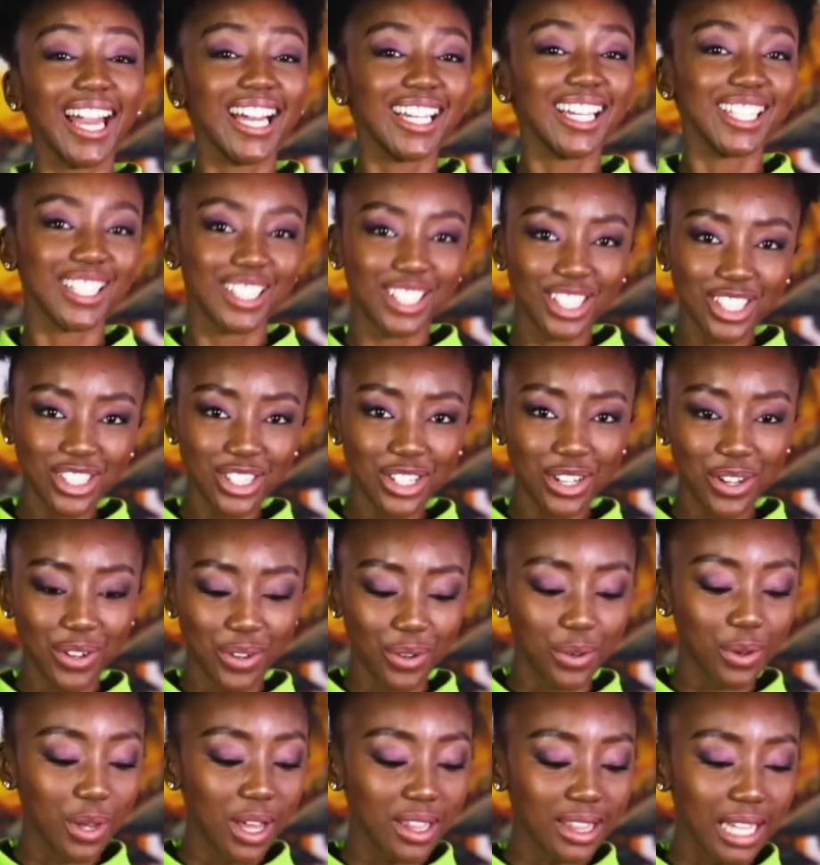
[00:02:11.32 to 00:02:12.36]
Did you know
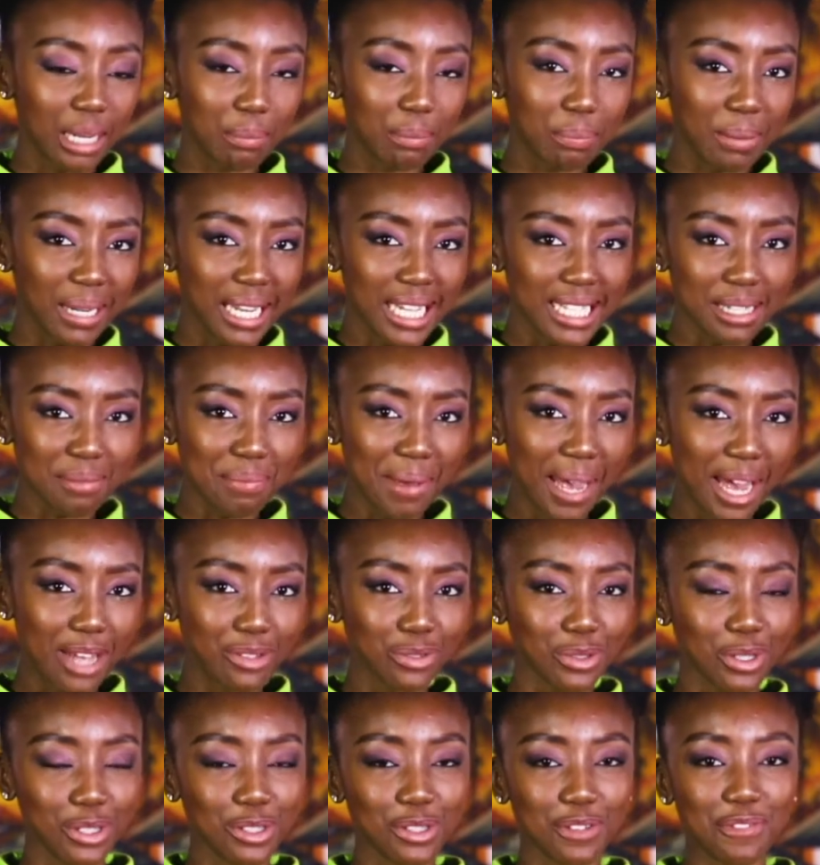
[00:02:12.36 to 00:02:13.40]
that Balesa Pads
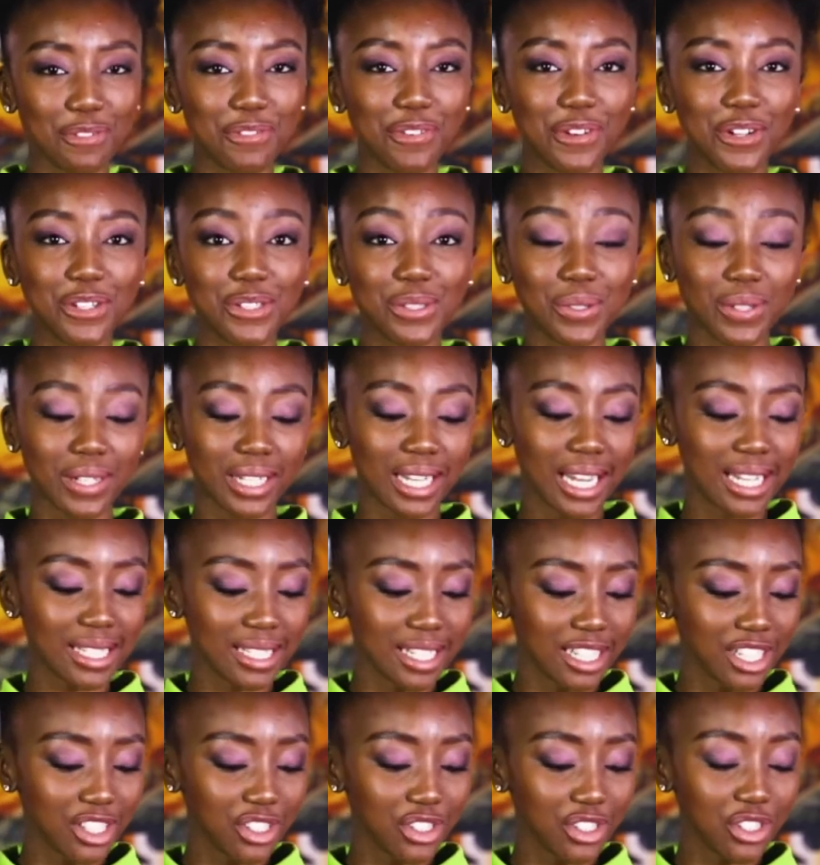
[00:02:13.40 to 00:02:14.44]
was the first
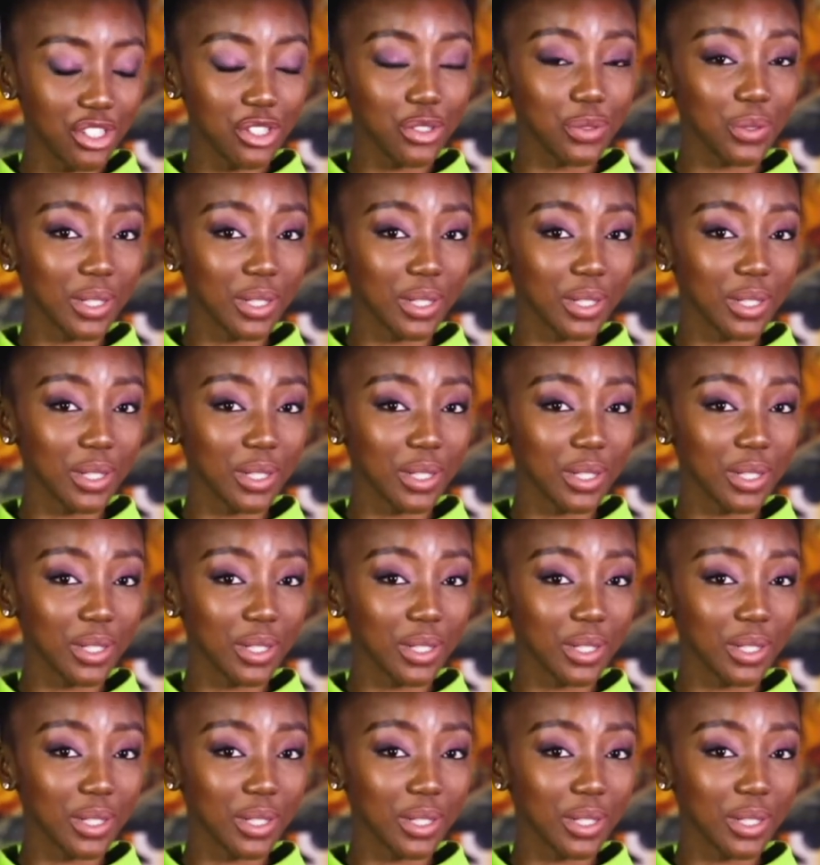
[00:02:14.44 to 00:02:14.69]
organization to